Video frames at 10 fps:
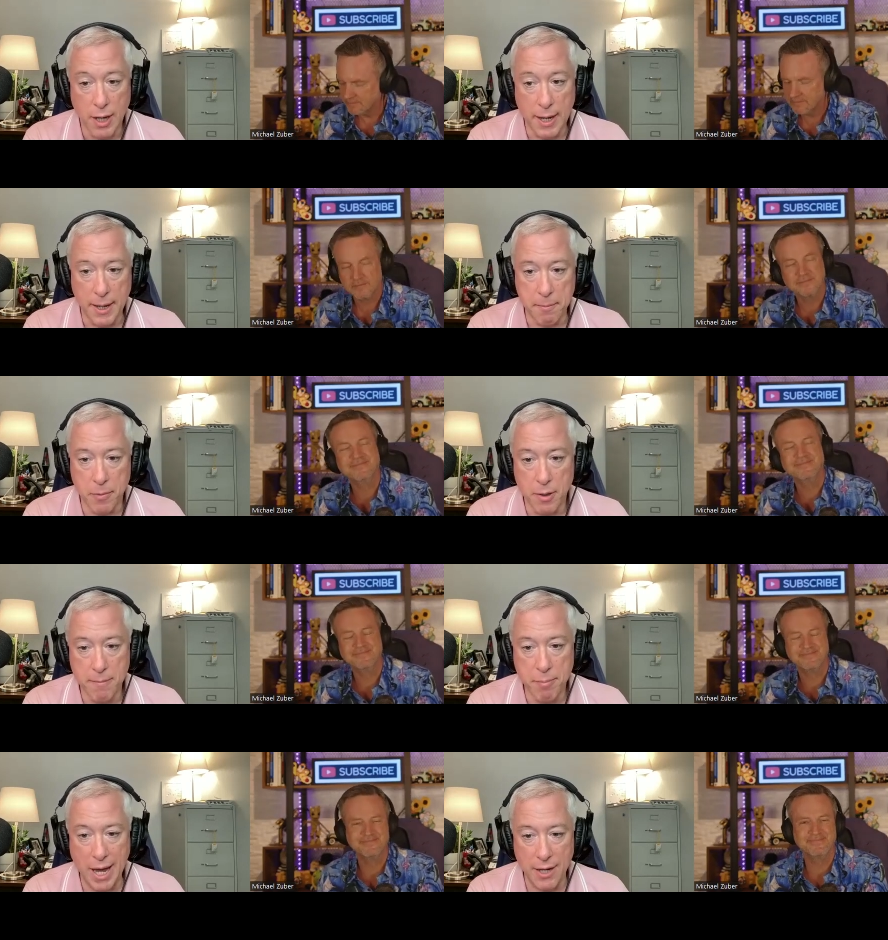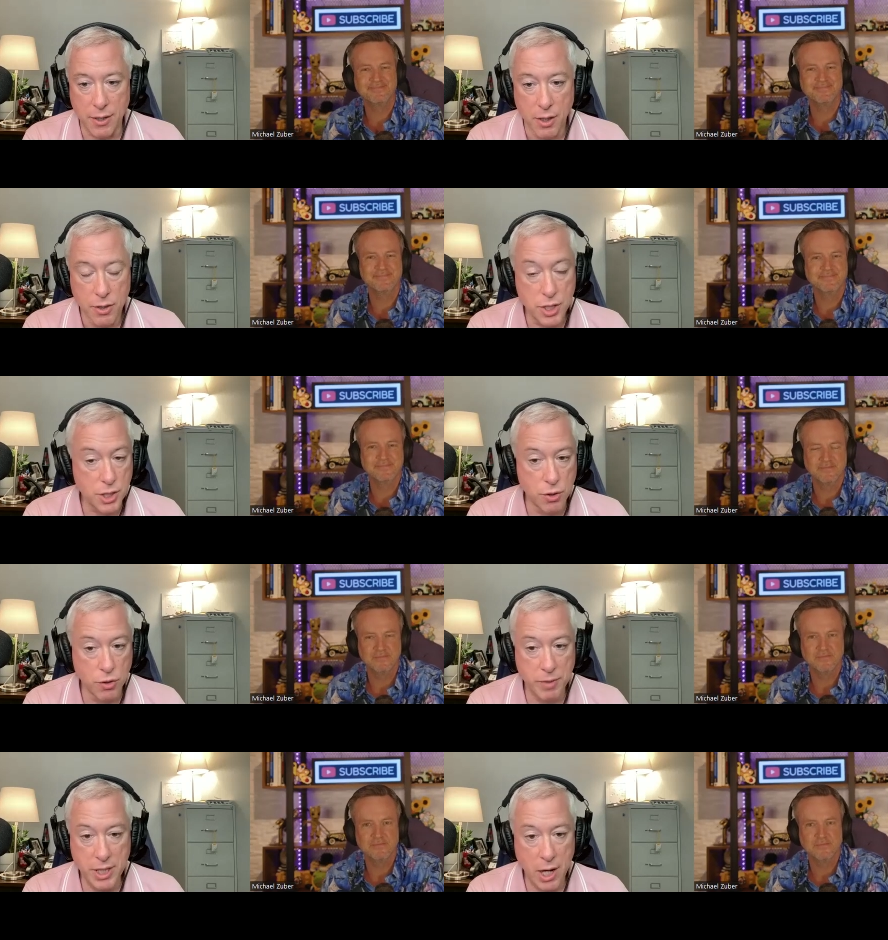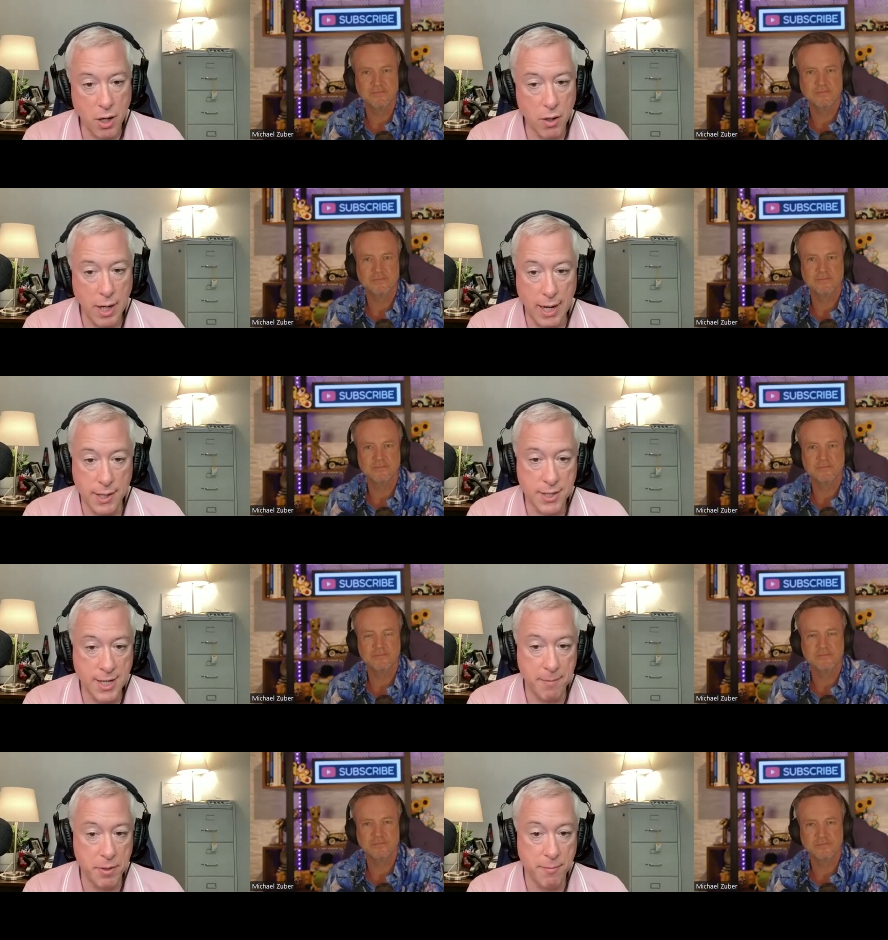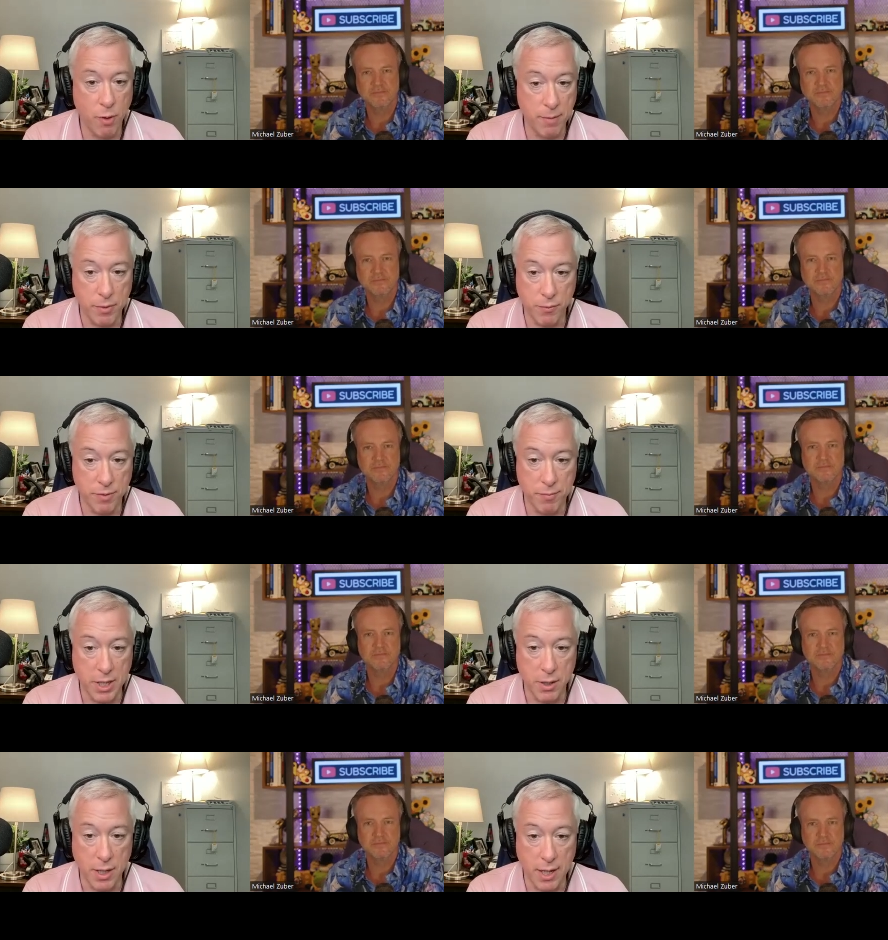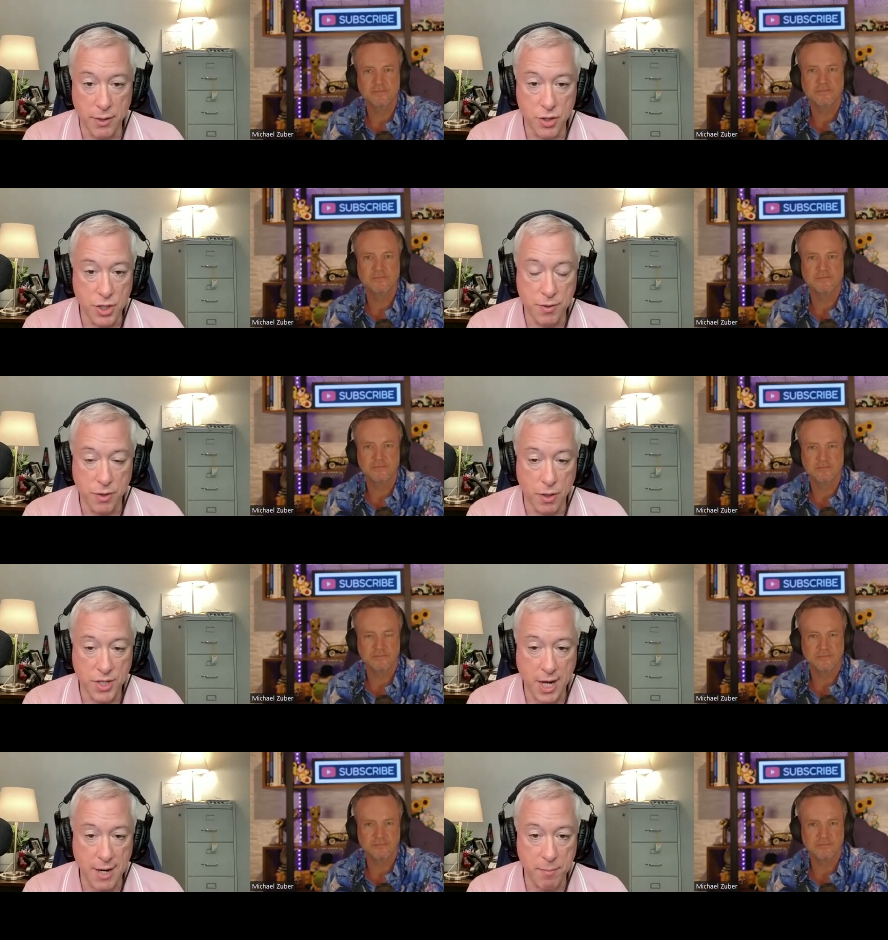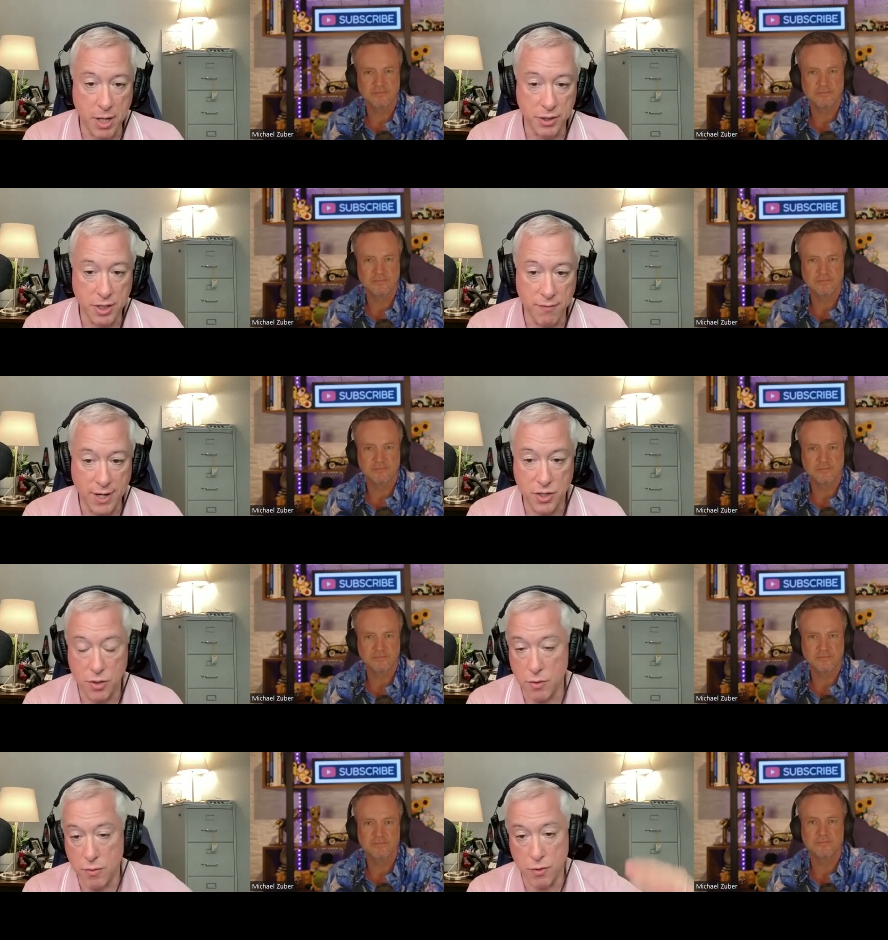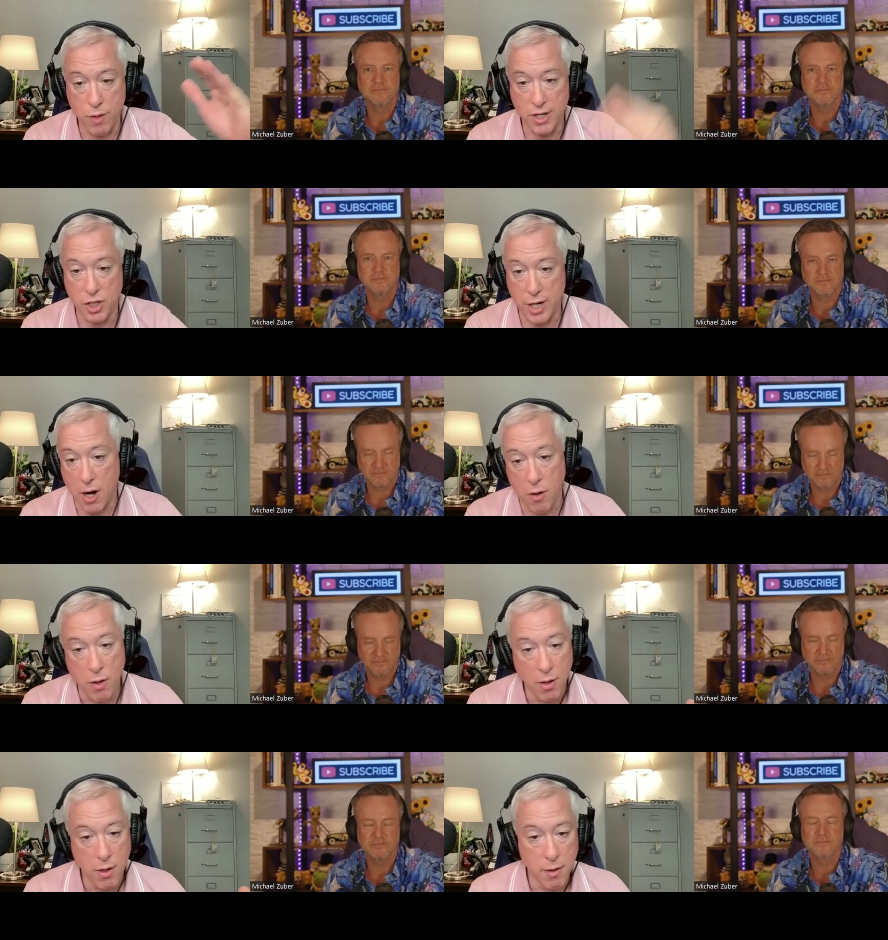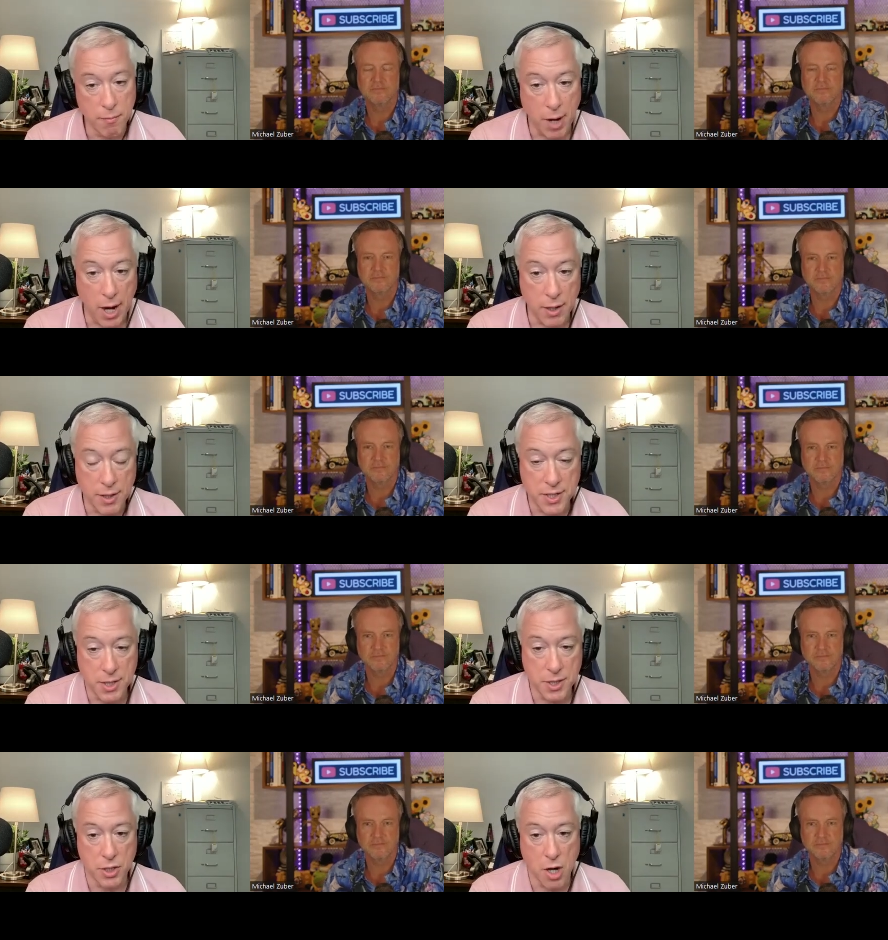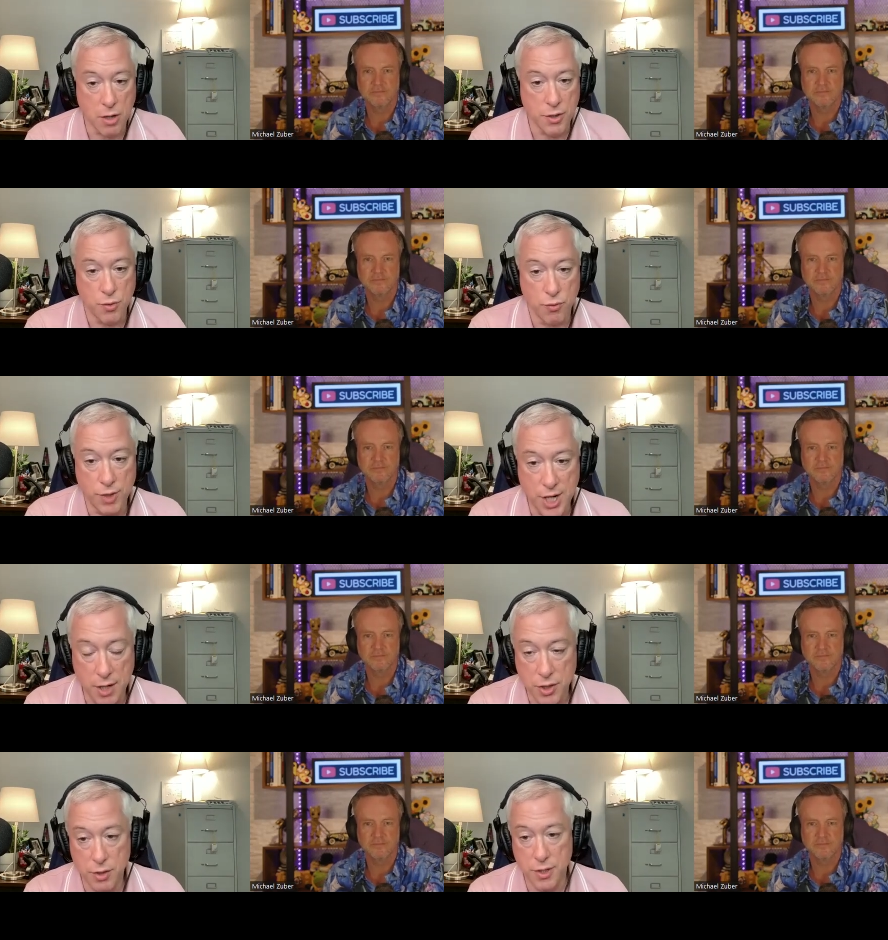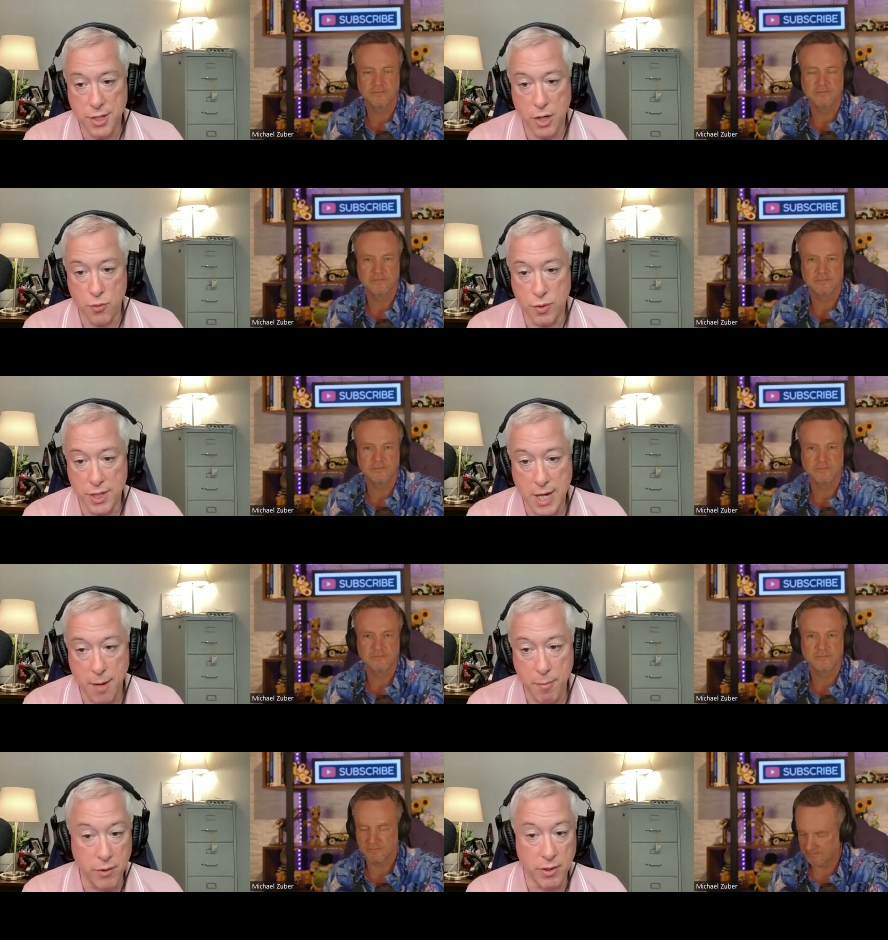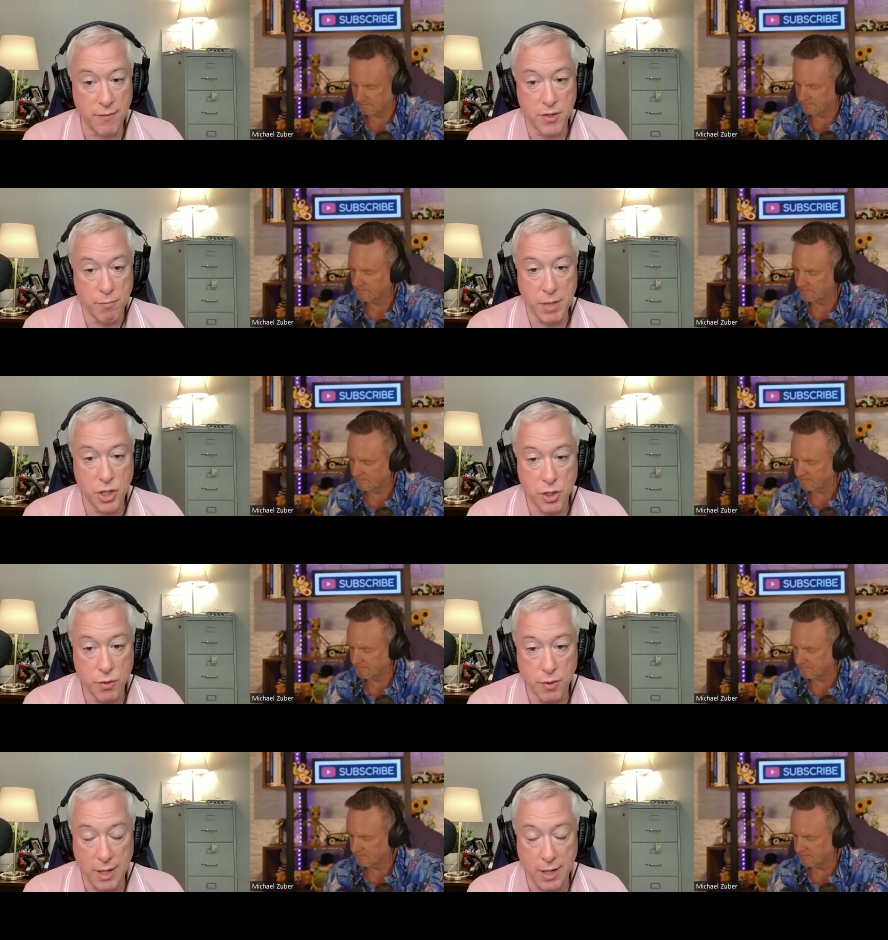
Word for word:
Speaker 1: out. But just Google me there, set up an appointment with me. Just, you know, sign up on the investor questionnaire. My assistant, Darlis, will reach out to you to schedule a time. I'd love to meet you.